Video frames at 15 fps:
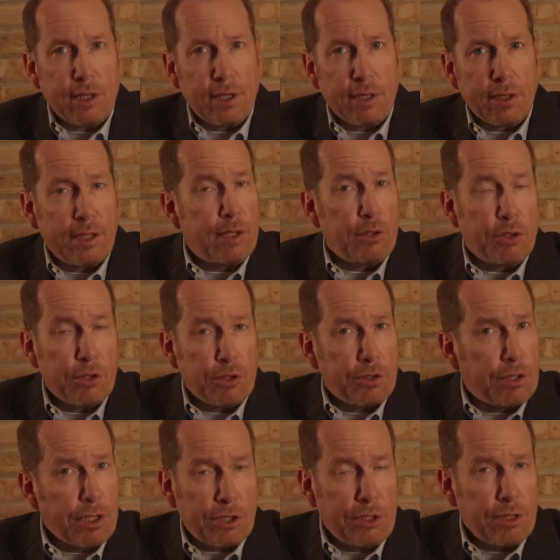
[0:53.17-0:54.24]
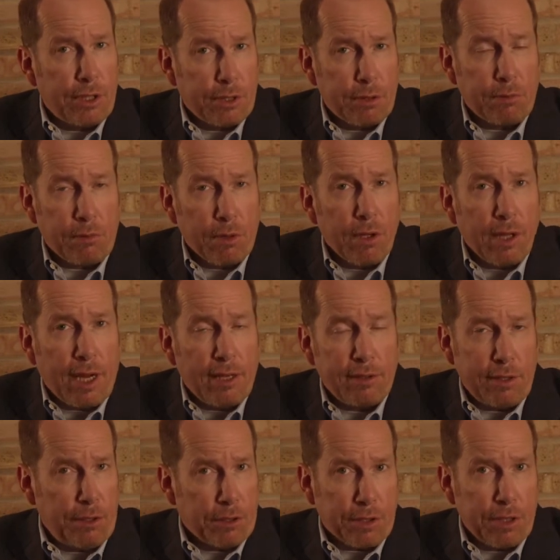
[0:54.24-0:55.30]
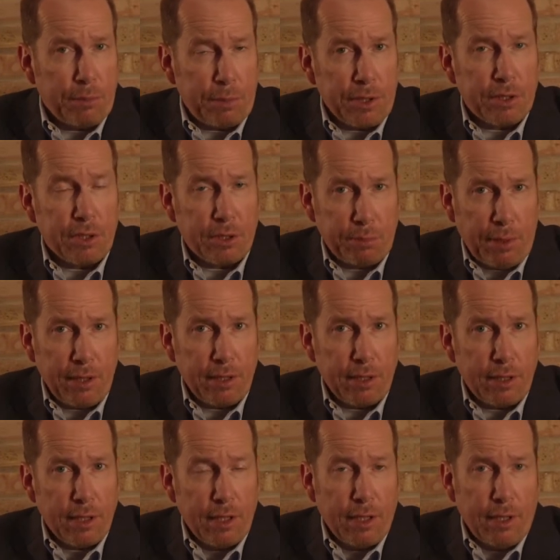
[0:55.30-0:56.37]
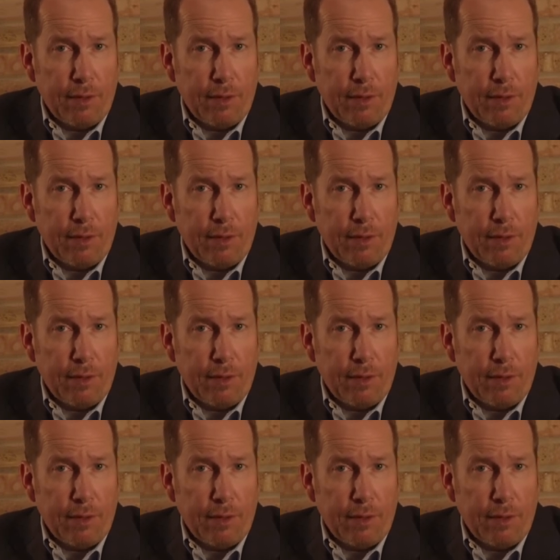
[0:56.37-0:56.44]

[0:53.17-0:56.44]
the other jurisdiction doesn't realize that you're going to be suspended